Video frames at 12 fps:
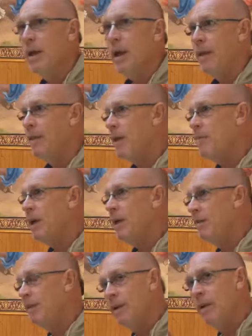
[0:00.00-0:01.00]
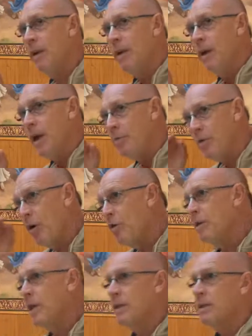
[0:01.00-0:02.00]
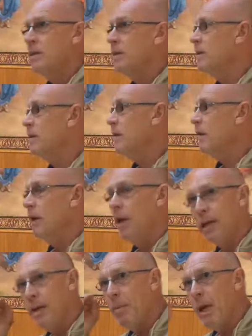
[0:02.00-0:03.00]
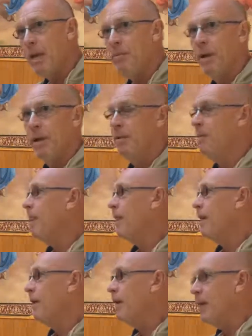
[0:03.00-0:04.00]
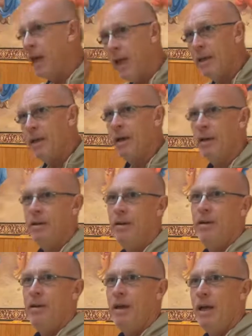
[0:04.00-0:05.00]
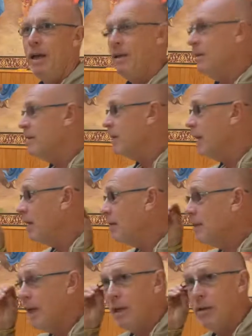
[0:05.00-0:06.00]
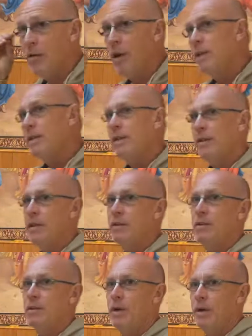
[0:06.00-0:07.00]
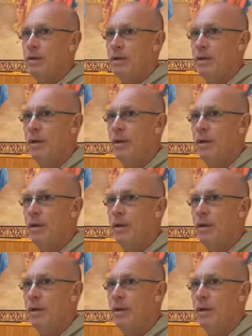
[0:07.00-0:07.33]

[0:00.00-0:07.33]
and they may even approach us like a madman in anger and start saying crazy things to us.